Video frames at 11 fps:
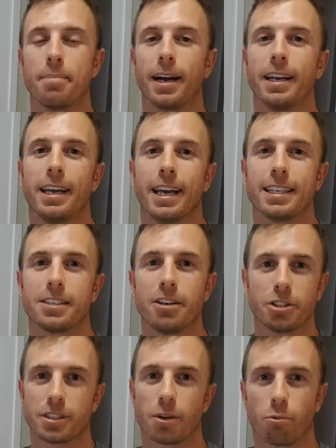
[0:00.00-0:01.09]
but it's not
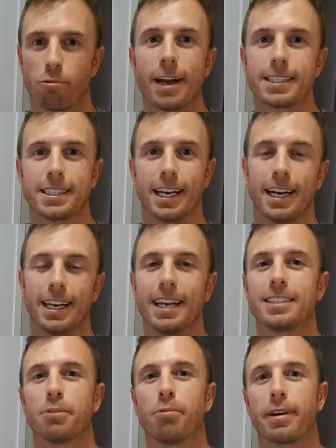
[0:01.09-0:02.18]
just a rest day,
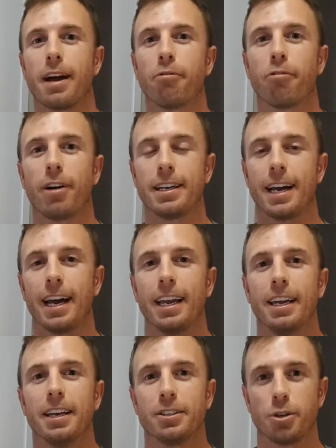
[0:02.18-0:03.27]
it's a recovery day
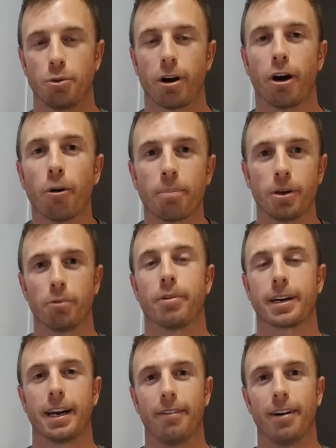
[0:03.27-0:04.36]
to help you
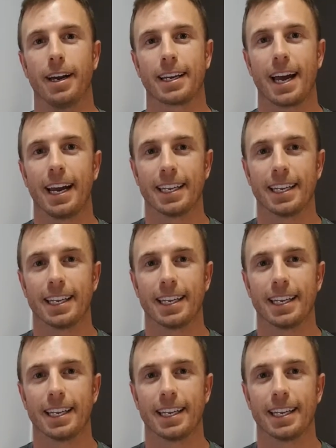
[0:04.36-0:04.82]
recover, okay?